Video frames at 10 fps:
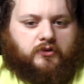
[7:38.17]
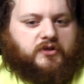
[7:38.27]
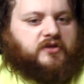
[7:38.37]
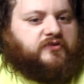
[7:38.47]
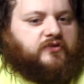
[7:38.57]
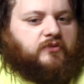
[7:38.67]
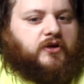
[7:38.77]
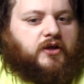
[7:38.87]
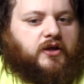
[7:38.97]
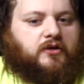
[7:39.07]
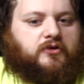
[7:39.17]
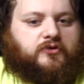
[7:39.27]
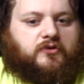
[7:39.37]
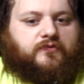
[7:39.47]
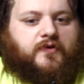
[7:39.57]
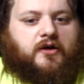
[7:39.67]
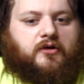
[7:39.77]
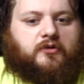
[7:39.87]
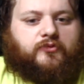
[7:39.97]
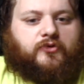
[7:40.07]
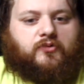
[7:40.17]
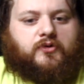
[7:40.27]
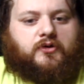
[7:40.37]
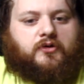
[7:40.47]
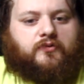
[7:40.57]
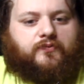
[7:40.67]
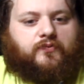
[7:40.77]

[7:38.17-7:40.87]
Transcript: teach somebody how to shoot firearms, you want to,